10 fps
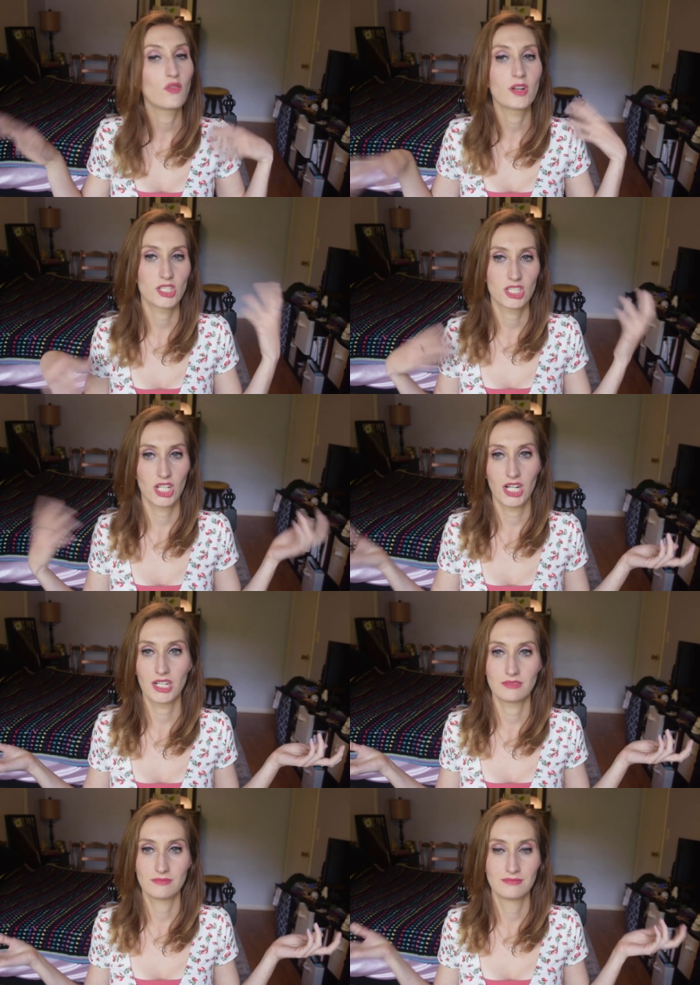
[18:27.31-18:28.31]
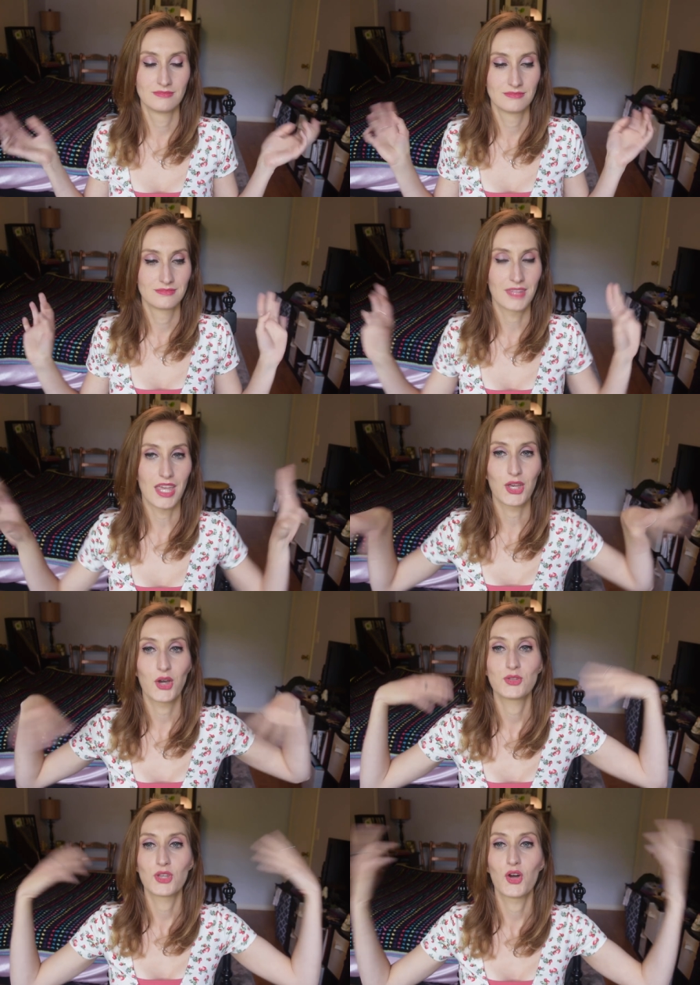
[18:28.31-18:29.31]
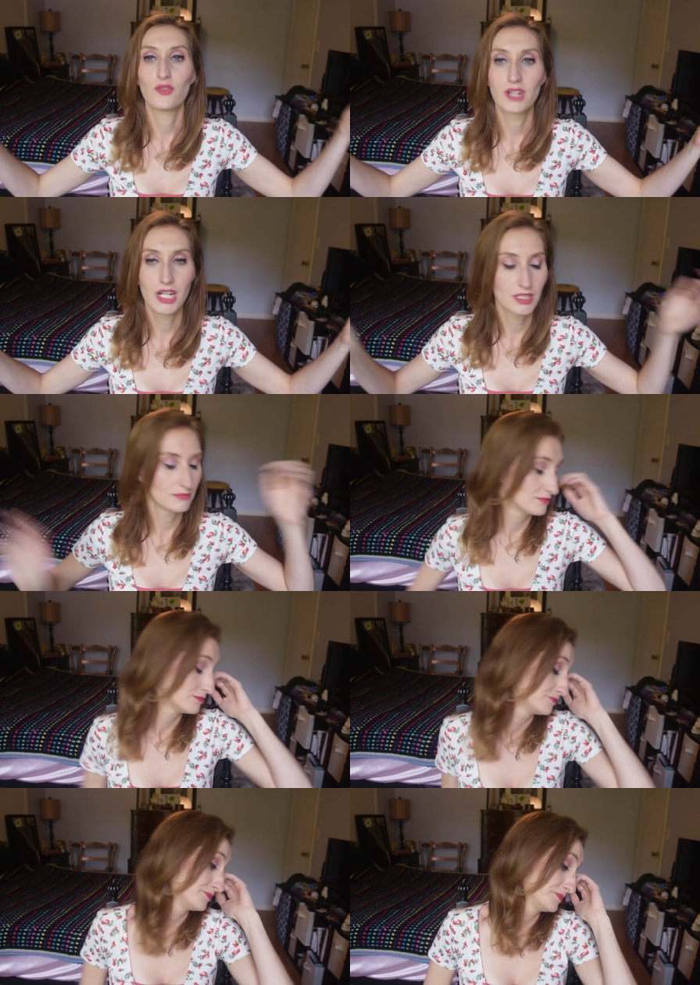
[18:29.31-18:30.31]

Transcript: overskirt it goes over